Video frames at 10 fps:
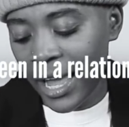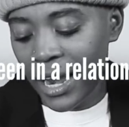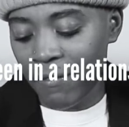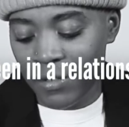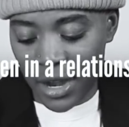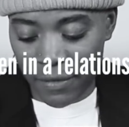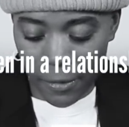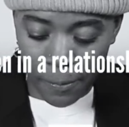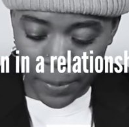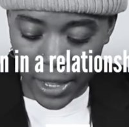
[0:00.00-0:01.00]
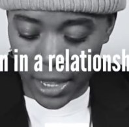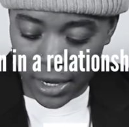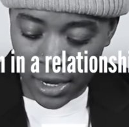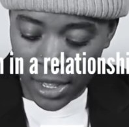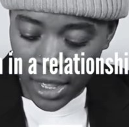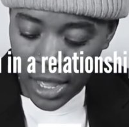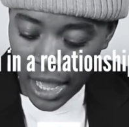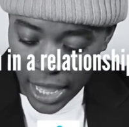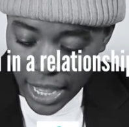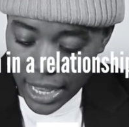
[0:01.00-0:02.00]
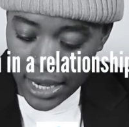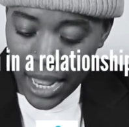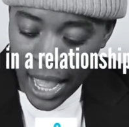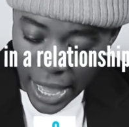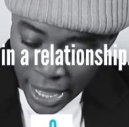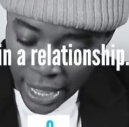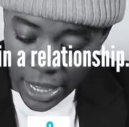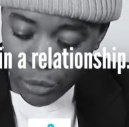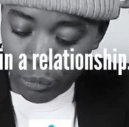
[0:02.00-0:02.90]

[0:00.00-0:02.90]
and have never been in a